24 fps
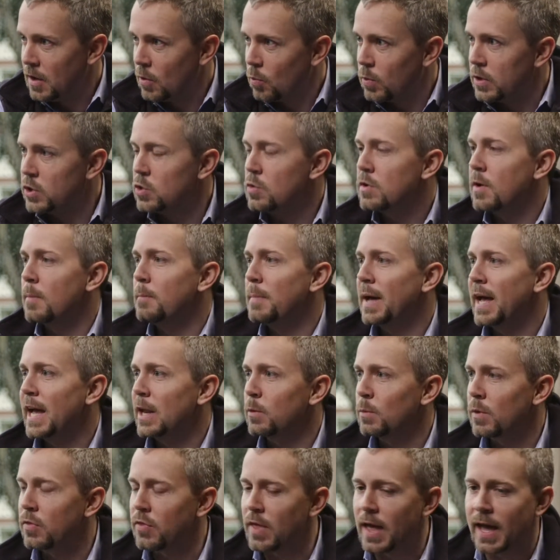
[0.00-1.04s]
When you
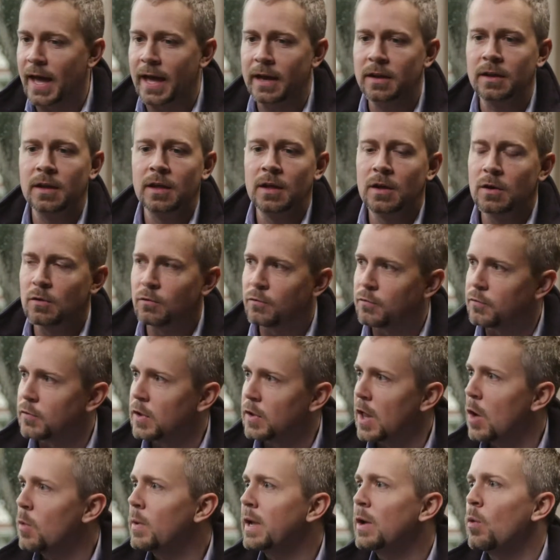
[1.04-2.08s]
combine with that
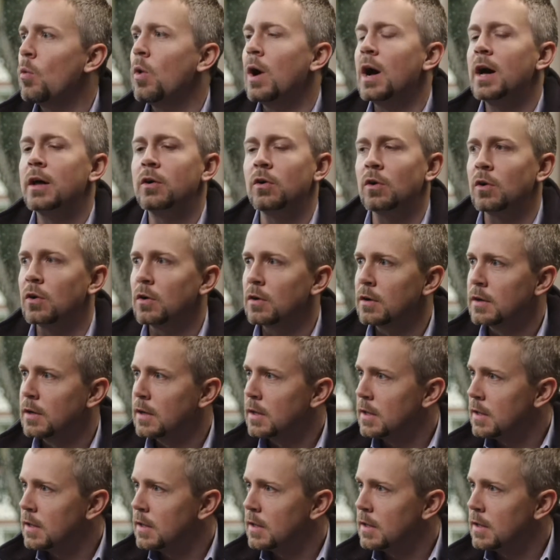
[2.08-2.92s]
flowing water,